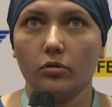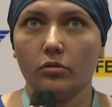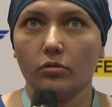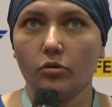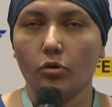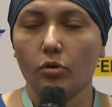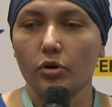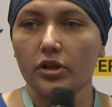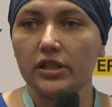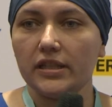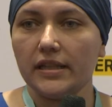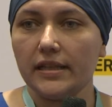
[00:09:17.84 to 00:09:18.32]

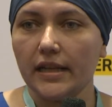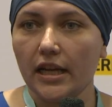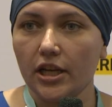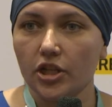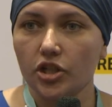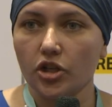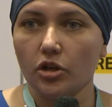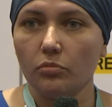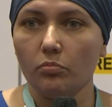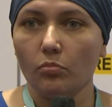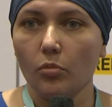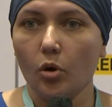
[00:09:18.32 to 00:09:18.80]

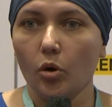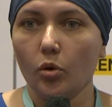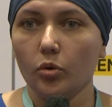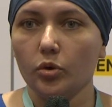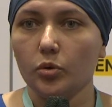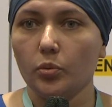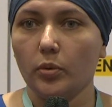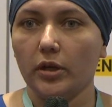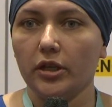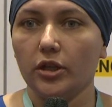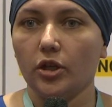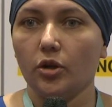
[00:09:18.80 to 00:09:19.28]
coordination
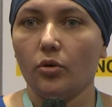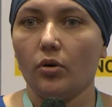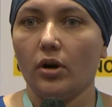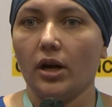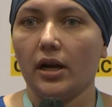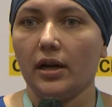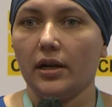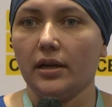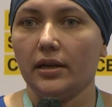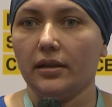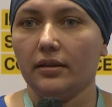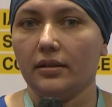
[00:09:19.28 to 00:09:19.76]
mode when you
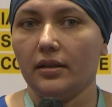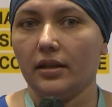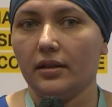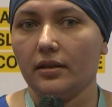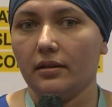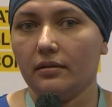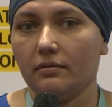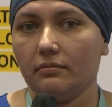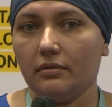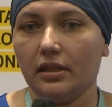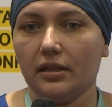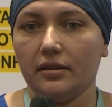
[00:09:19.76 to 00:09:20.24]
are
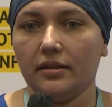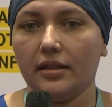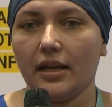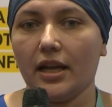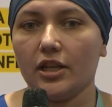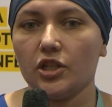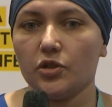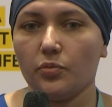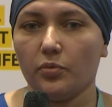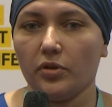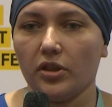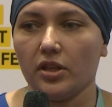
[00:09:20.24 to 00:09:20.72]
in
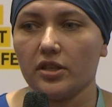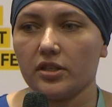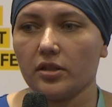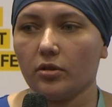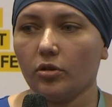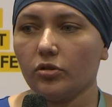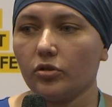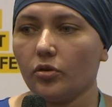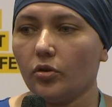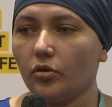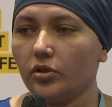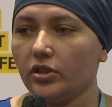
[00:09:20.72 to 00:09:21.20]
touch with the
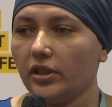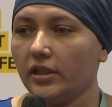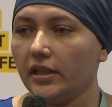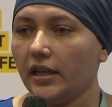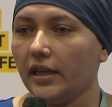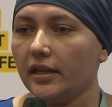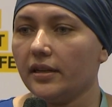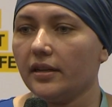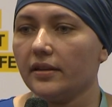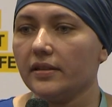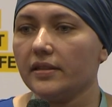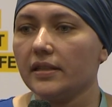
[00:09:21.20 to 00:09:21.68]
slot
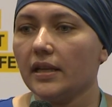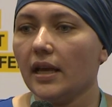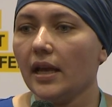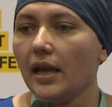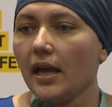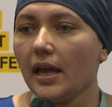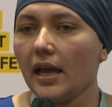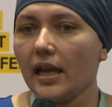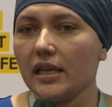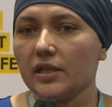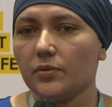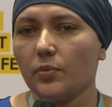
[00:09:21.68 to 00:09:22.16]
coordinators,
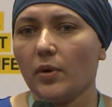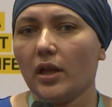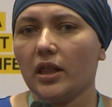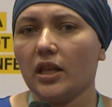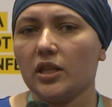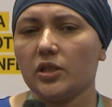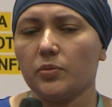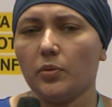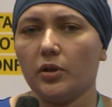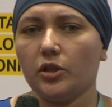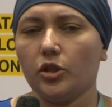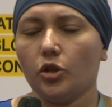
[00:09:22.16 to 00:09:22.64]
as well
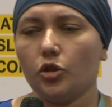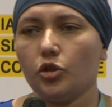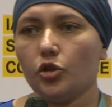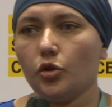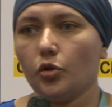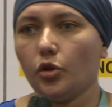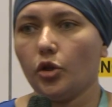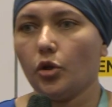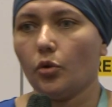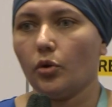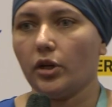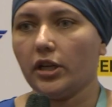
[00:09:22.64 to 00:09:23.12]
as when you
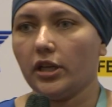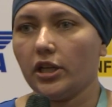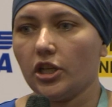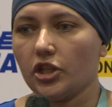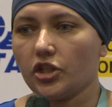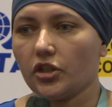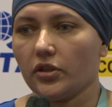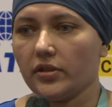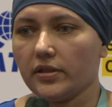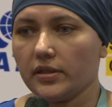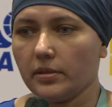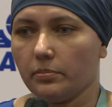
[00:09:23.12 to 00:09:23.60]
do your
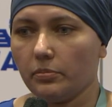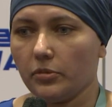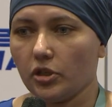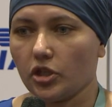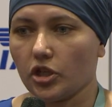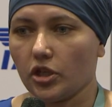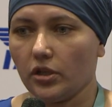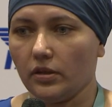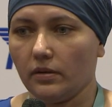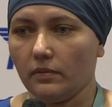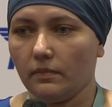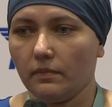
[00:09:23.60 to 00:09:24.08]
initial
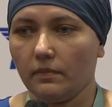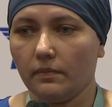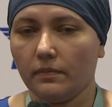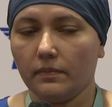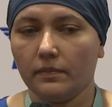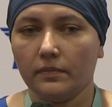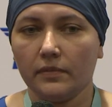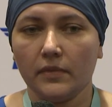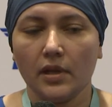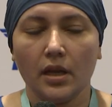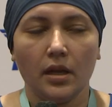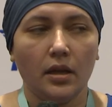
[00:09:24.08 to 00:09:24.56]
submission.
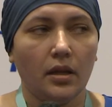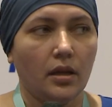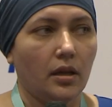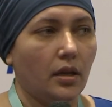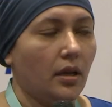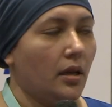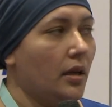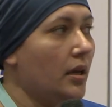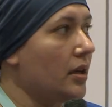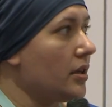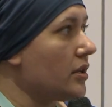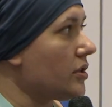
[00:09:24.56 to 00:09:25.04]

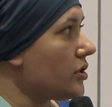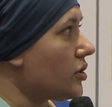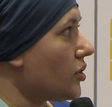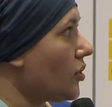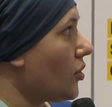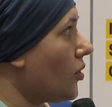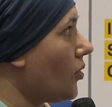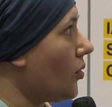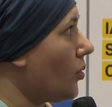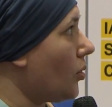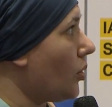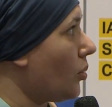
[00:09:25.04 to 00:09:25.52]

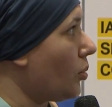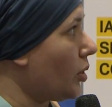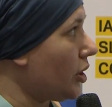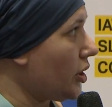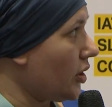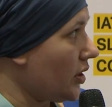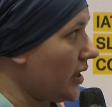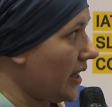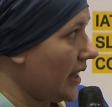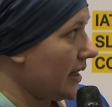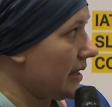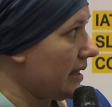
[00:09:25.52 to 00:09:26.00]
So what
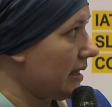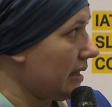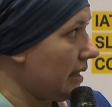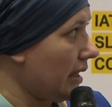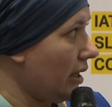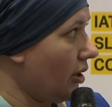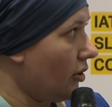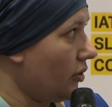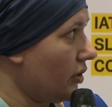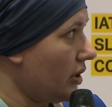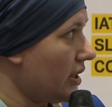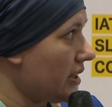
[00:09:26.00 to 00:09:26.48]
you can
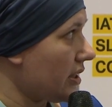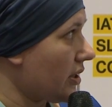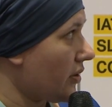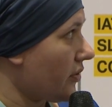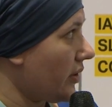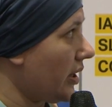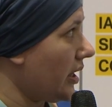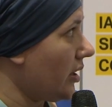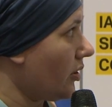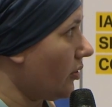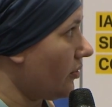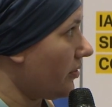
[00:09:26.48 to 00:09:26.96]
see on the
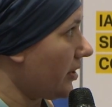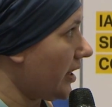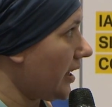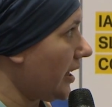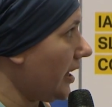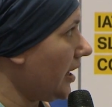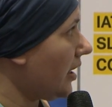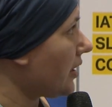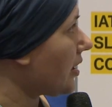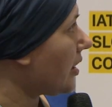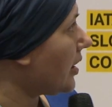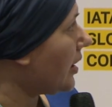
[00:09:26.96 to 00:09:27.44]
screen over
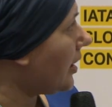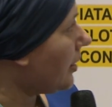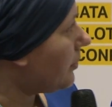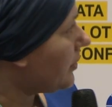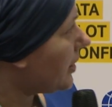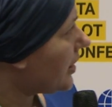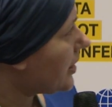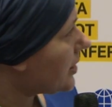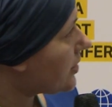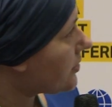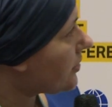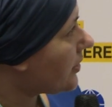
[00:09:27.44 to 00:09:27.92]
here, I
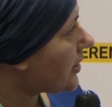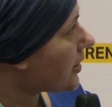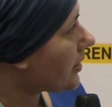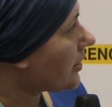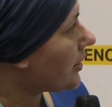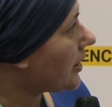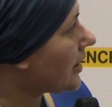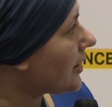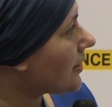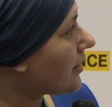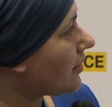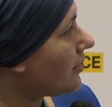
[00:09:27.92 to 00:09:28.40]
mean, it's very
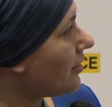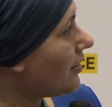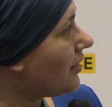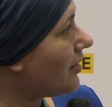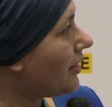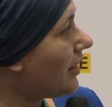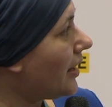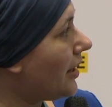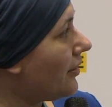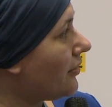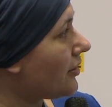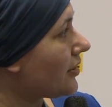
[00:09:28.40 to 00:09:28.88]
little
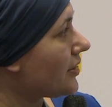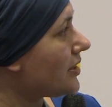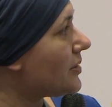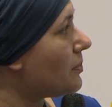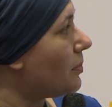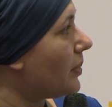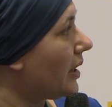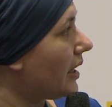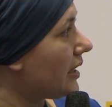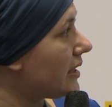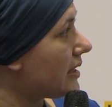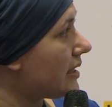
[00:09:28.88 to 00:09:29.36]
levers,
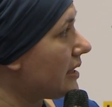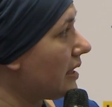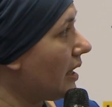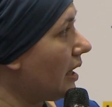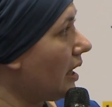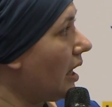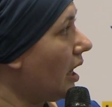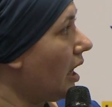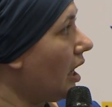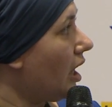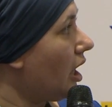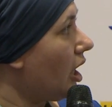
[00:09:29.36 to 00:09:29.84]
but
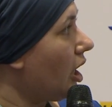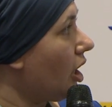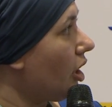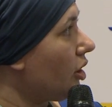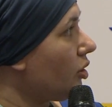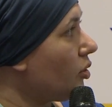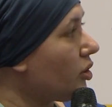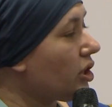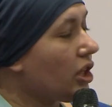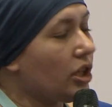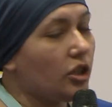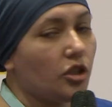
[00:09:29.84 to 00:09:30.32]

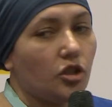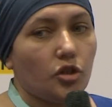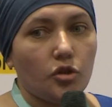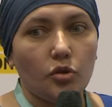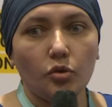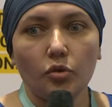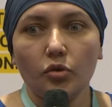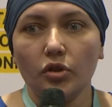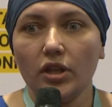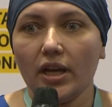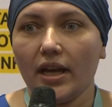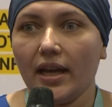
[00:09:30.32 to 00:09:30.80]
you can
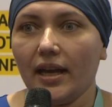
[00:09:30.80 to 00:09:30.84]
do